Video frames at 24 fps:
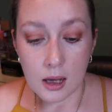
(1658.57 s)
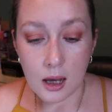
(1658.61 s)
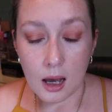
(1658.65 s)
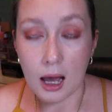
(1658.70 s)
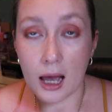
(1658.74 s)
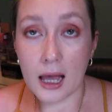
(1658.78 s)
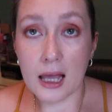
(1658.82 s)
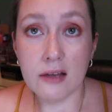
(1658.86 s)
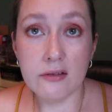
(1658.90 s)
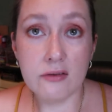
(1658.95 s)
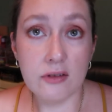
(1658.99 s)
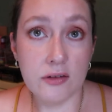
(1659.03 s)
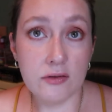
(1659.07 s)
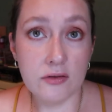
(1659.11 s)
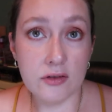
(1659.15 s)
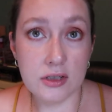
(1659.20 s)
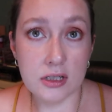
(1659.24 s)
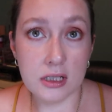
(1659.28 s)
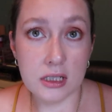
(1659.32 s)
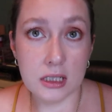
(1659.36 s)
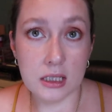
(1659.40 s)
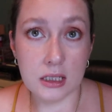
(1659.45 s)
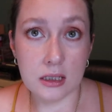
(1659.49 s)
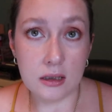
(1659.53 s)
I have never
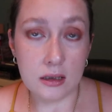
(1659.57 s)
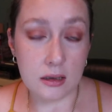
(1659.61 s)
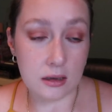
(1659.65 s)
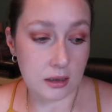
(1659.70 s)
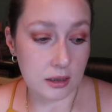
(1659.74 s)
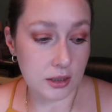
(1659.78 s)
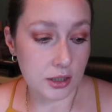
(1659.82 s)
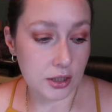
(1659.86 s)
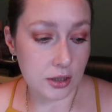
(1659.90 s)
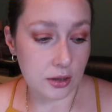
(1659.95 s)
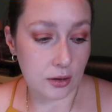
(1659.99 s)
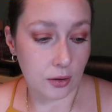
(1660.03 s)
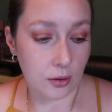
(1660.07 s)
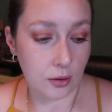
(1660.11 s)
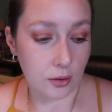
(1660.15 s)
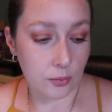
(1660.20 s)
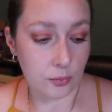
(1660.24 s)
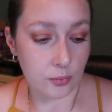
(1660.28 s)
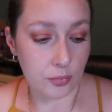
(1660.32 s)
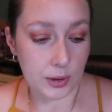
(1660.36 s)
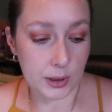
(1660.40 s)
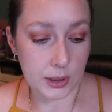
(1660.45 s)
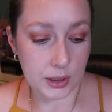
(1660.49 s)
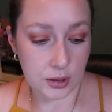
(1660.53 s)
seen the show
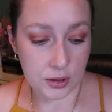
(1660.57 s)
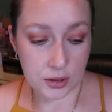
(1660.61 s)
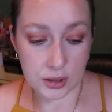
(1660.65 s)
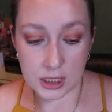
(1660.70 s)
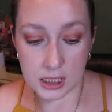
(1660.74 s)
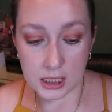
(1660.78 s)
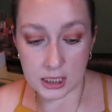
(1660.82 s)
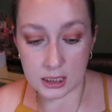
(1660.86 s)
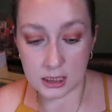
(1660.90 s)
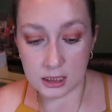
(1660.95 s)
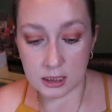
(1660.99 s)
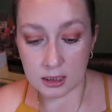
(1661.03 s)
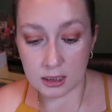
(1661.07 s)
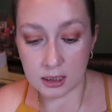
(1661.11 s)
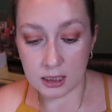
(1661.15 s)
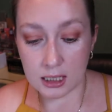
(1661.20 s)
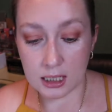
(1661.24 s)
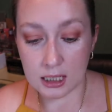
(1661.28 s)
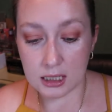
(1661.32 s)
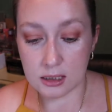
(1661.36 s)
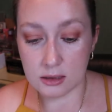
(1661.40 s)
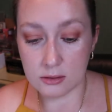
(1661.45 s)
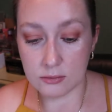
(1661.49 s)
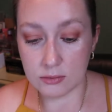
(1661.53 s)
Bridgerton.
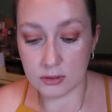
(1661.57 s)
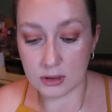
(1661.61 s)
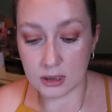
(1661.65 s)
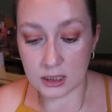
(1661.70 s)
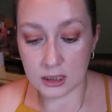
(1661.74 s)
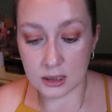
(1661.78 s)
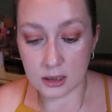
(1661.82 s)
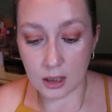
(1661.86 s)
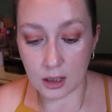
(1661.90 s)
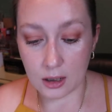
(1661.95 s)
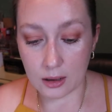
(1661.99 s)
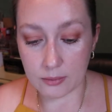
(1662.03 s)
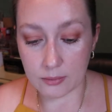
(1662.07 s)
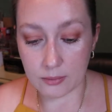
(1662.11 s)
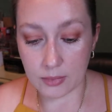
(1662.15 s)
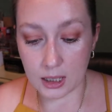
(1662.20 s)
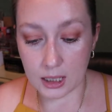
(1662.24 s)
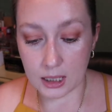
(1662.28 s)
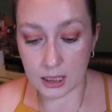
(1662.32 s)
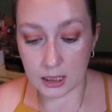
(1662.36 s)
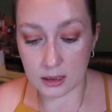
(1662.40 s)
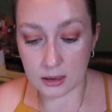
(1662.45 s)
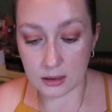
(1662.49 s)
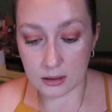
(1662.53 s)
It's really not
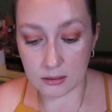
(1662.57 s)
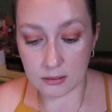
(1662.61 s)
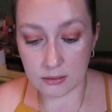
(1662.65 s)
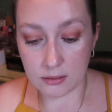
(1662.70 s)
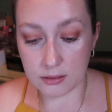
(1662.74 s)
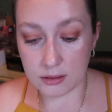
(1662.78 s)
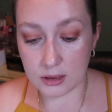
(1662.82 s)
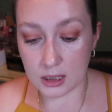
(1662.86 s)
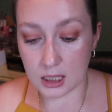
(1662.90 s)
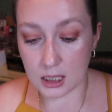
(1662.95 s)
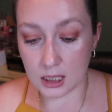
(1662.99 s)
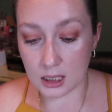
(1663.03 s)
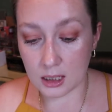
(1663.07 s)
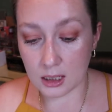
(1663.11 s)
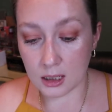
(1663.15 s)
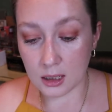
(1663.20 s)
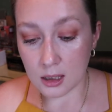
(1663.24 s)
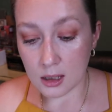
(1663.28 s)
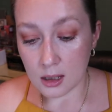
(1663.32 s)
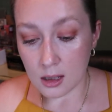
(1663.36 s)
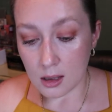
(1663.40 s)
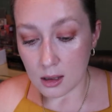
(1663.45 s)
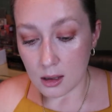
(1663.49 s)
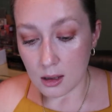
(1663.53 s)
my thing.
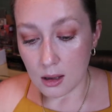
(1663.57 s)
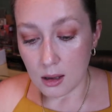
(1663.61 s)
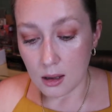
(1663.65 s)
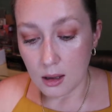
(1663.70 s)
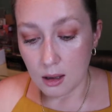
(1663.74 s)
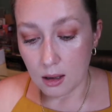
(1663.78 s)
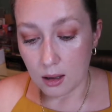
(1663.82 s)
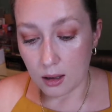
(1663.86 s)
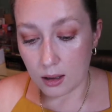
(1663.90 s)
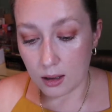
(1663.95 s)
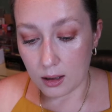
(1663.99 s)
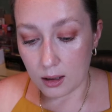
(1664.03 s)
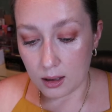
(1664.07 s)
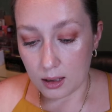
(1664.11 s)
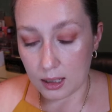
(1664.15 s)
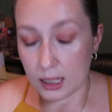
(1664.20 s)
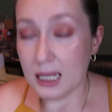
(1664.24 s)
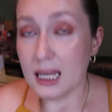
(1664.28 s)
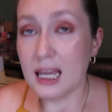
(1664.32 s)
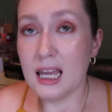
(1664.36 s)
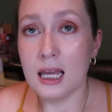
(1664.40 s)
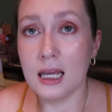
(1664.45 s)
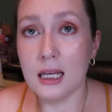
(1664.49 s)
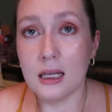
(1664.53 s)
I
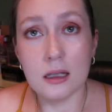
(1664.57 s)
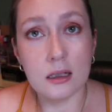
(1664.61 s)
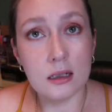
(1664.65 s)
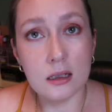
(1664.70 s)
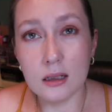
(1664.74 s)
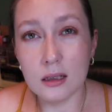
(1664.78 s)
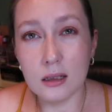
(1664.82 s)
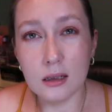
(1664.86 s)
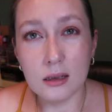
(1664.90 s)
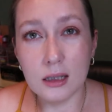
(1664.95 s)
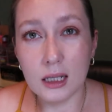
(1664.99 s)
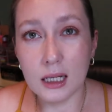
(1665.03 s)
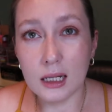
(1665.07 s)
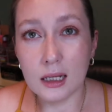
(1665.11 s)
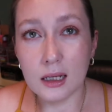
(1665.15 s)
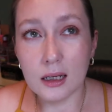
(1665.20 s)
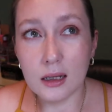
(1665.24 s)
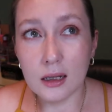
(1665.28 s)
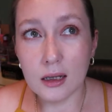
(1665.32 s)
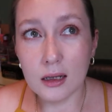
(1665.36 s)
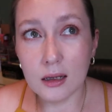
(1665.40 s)
hate like